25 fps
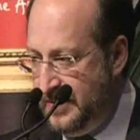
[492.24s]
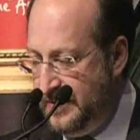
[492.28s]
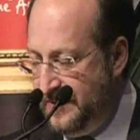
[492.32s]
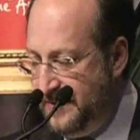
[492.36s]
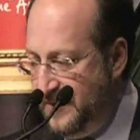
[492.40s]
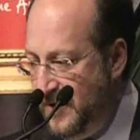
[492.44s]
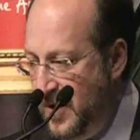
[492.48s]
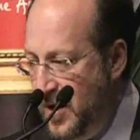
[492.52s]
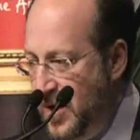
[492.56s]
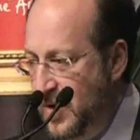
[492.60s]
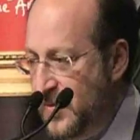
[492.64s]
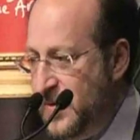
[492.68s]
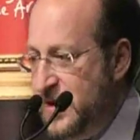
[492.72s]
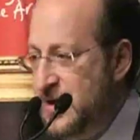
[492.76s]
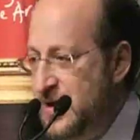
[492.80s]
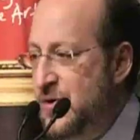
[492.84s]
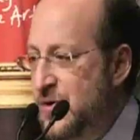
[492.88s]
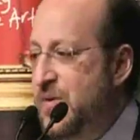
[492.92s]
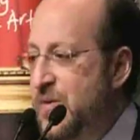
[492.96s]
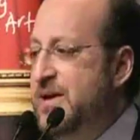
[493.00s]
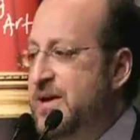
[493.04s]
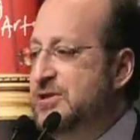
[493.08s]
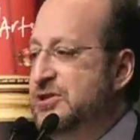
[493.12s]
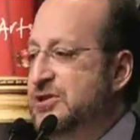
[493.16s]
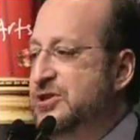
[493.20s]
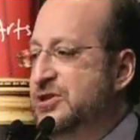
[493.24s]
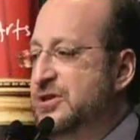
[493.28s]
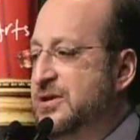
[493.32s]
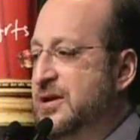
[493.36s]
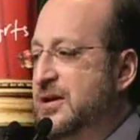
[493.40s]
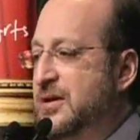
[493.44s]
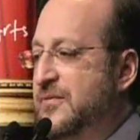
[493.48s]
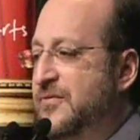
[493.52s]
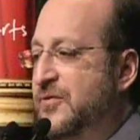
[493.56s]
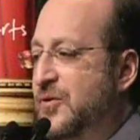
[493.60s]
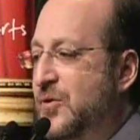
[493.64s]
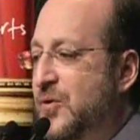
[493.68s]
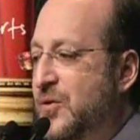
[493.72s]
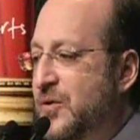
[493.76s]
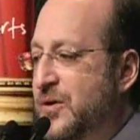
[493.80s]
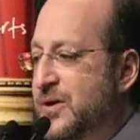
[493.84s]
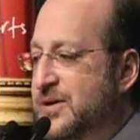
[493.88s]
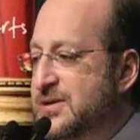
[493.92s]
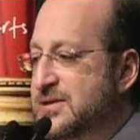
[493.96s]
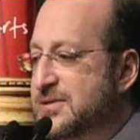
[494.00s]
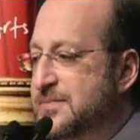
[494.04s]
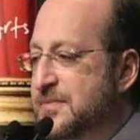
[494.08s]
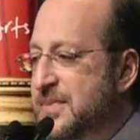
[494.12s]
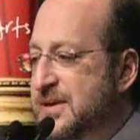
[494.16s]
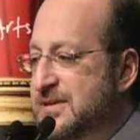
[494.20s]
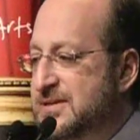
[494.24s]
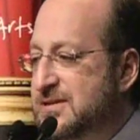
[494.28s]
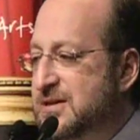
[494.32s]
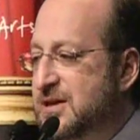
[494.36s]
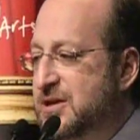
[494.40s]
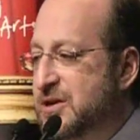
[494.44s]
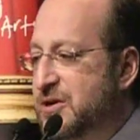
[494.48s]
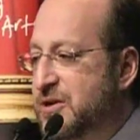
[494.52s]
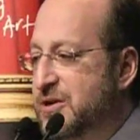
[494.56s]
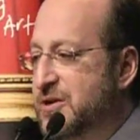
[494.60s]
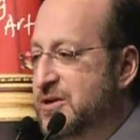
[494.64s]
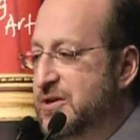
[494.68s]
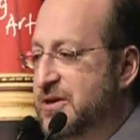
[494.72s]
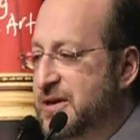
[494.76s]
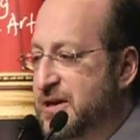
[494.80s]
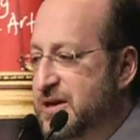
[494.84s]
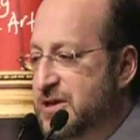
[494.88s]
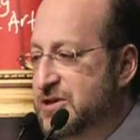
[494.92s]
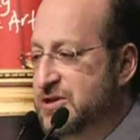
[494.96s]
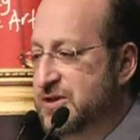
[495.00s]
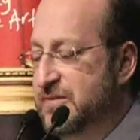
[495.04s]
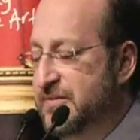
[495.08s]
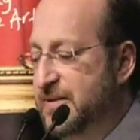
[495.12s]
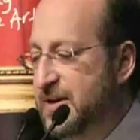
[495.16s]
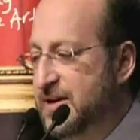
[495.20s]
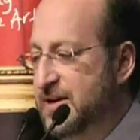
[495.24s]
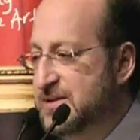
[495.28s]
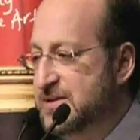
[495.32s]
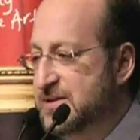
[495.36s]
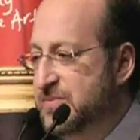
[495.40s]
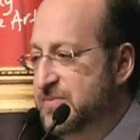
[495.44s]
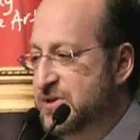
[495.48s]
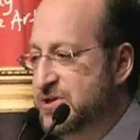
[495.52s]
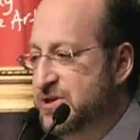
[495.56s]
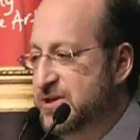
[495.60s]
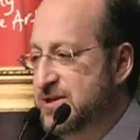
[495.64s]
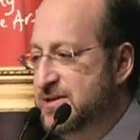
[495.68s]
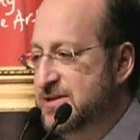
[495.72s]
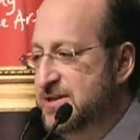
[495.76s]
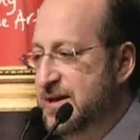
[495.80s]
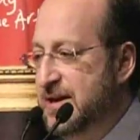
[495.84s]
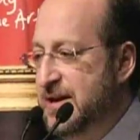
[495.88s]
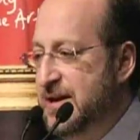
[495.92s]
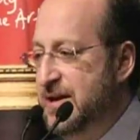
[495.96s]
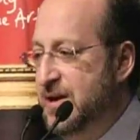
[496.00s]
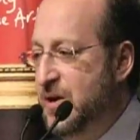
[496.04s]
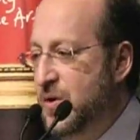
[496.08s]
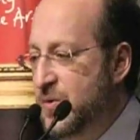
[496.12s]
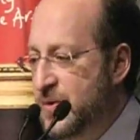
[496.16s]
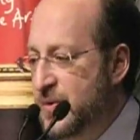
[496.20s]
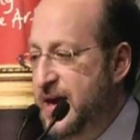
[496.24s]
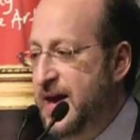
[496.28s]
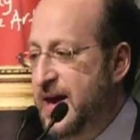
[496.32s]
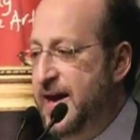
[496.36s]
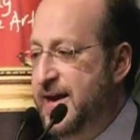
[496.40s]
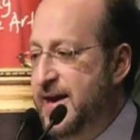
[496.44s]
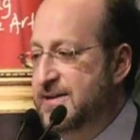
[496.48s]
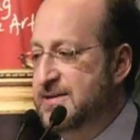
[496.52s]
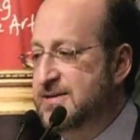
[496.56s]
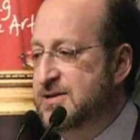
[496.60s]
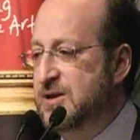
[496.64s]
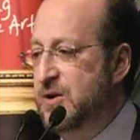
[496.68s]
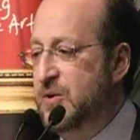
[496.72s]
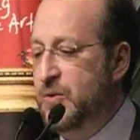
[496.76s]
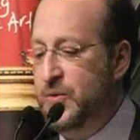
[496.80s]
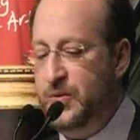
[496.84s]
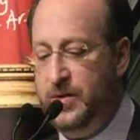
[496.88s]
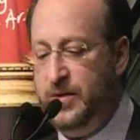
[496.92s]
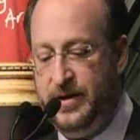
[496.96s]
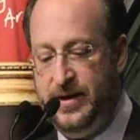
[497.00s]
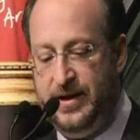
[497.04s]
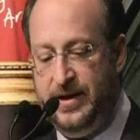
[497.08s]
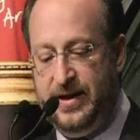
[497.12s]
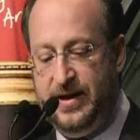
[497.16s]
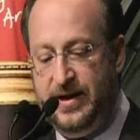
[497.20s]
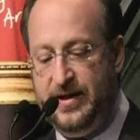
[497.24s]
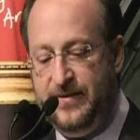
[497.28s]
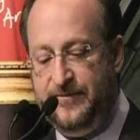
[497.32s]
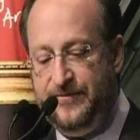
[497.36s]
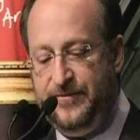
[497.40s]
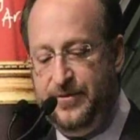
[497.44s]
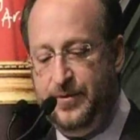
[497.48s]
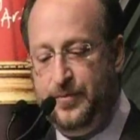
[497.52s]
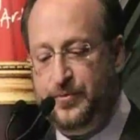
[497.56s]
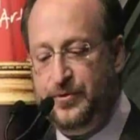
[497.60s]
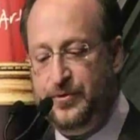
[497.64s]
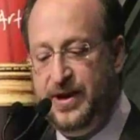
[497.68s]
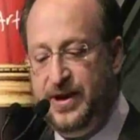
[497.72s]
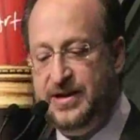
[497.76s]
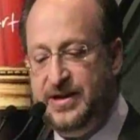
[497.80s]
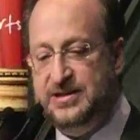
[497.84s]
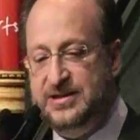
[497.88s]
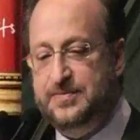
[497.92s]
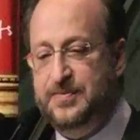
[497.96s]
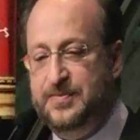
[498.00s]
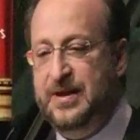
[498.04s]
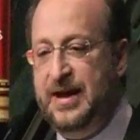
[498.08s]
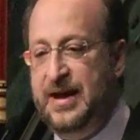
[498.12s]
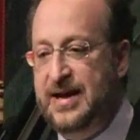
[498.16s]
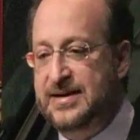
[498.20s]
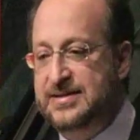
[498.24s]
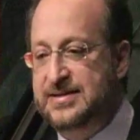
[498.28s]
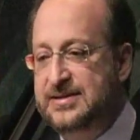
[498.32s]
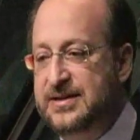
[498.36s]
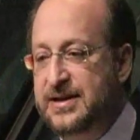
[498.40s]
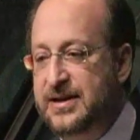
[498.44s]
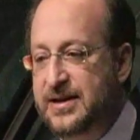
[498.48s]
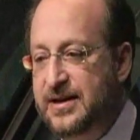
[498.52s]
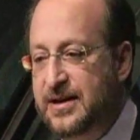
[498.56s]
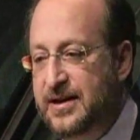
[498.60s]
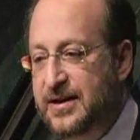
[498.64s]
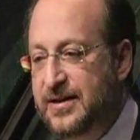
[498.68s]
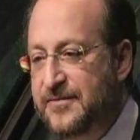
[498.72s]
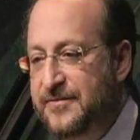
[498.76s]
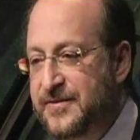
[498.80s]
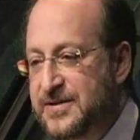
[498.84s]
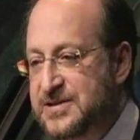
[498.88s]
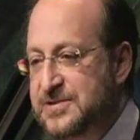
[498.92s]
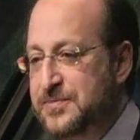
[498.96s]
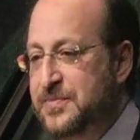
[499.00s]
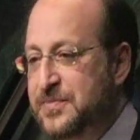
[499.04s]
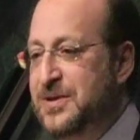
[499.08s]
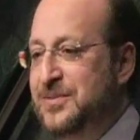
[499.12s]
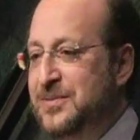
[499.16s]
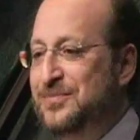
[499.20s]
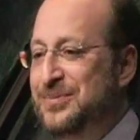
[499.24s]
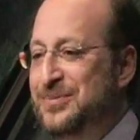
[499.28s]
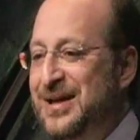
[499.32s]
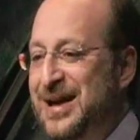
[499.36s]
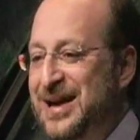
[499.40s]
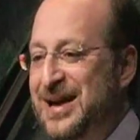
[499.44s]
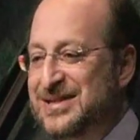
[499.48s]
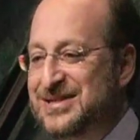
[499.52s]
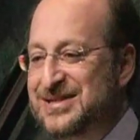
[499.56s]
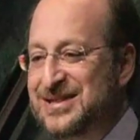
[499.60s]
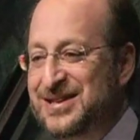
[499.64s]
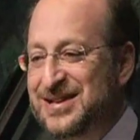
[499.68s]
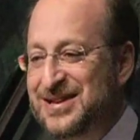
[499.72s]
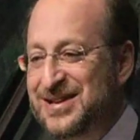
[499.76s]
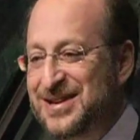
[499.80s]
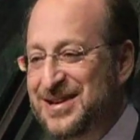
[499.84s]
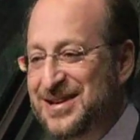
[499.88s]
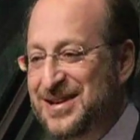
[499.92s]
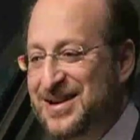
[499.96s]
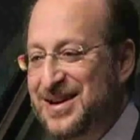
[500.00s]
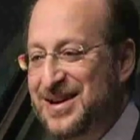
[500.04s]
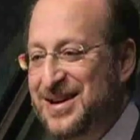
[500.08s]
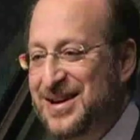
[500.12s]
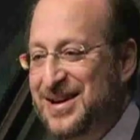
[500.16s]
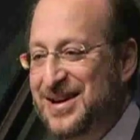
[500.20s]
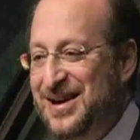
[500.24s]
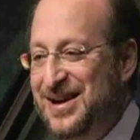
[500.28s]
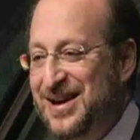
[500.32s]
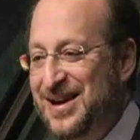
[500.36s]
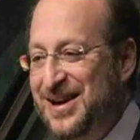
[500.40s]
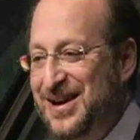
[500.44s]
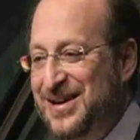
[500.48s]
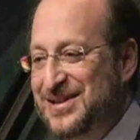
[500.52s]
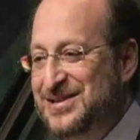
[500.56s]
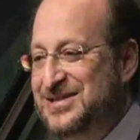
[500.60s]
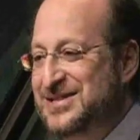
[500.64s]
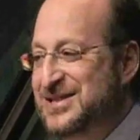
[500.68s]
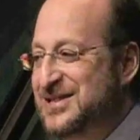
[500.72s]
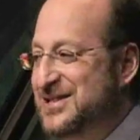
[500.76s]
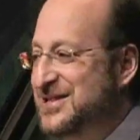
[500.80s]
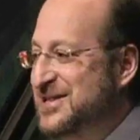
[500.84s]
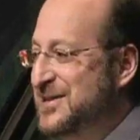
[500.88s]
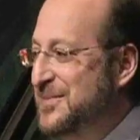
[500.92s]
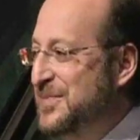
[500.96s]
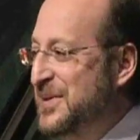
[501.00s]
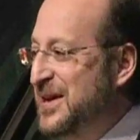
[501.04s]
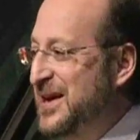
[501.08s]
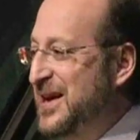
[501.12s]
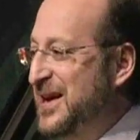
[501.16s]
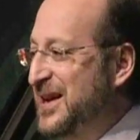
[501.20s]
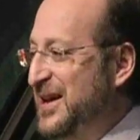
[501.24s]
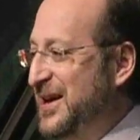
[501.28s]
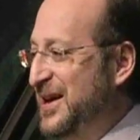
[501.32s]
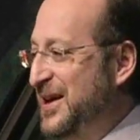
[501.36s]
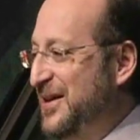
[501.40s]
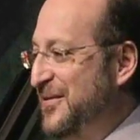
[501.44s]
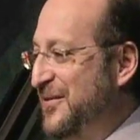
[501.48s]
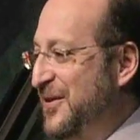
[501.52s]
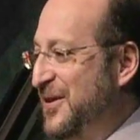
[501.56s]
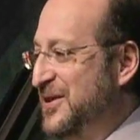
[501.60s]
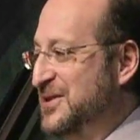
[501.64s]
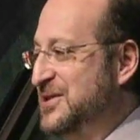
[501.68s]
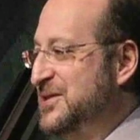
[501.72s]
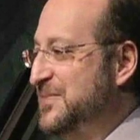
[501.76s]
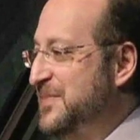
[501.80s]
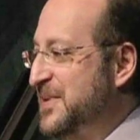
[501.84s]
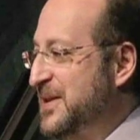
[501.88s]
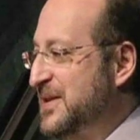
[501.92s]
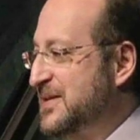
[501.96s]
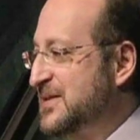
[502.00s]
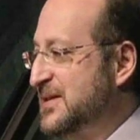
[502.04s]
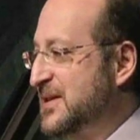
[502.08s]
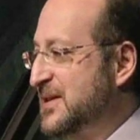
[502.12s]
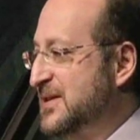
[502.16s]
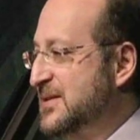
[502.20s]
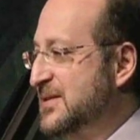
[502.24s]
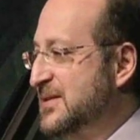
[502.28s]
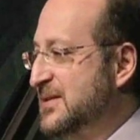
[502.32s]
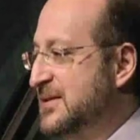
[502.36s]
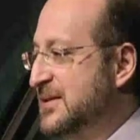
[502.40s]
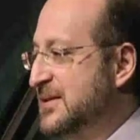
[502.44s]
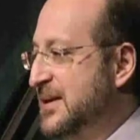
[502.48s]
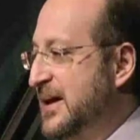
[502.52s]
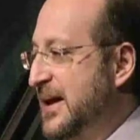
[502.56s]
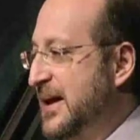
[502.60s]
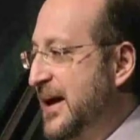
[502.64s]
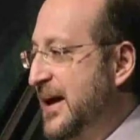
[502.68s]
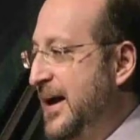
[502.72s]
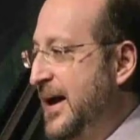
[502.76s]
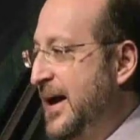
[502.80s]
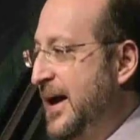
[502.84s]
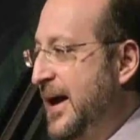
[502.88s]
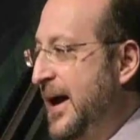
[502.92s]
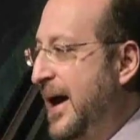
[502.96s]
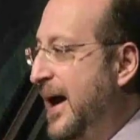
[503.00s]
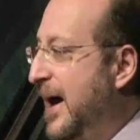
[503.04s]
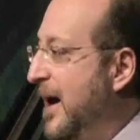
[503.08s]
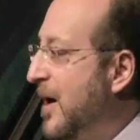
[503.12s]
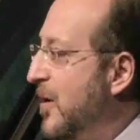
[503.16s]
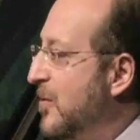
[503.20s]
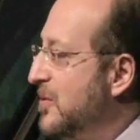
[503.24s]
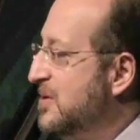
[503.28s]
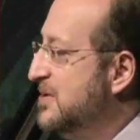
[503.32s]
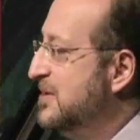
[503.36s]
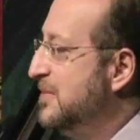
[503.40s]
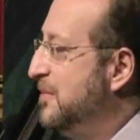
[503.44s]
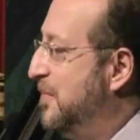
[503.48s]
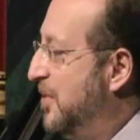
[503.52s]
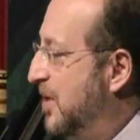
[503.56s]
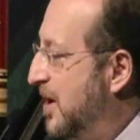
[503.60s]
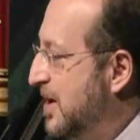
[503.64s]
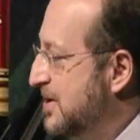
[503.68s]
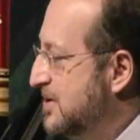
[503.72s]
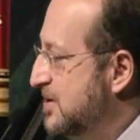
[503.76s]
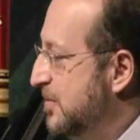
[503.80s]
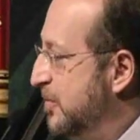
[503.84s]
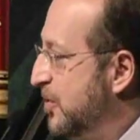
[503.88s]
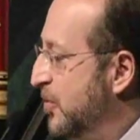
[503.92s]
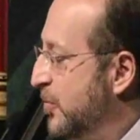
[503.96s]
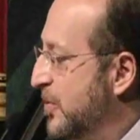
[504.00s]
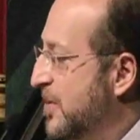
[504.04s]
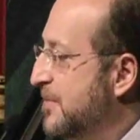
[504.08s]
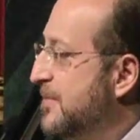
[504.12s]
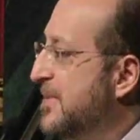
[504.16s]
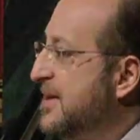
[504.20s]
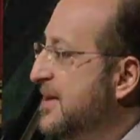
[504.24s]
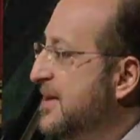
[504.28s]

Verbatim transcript: the following question, of course, must occur to each of us, which is okay, so if the brain is plastic, if it's been plastic uh, since the beginning of our species, how is it possible we